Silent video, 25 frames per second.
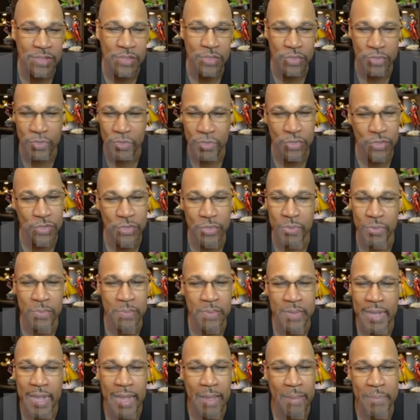to, to
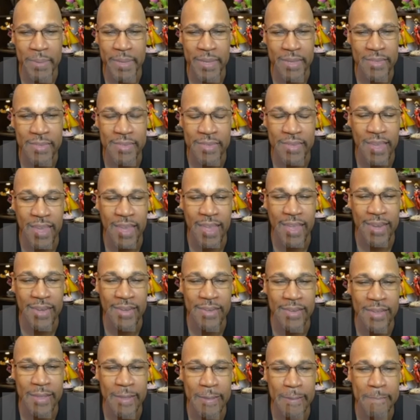do comics
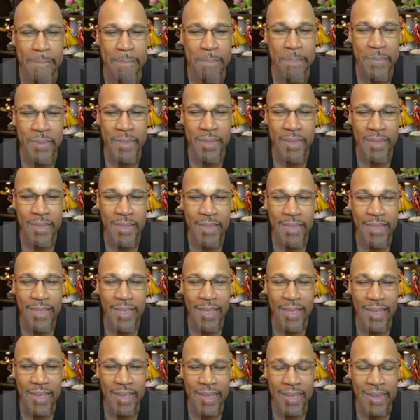and um,
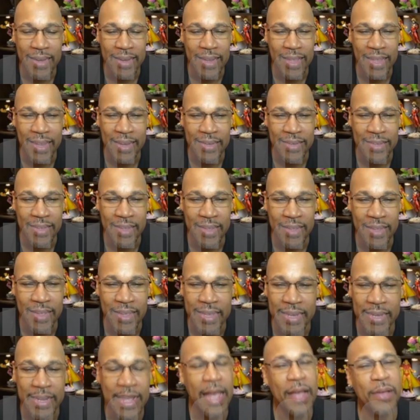uh, and
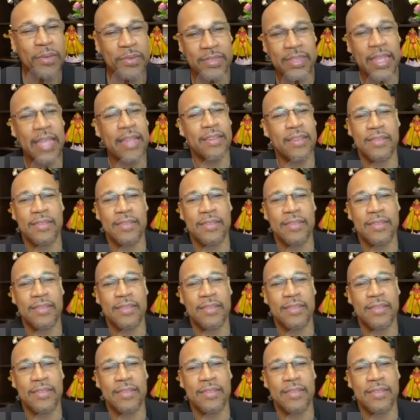uh, and how's that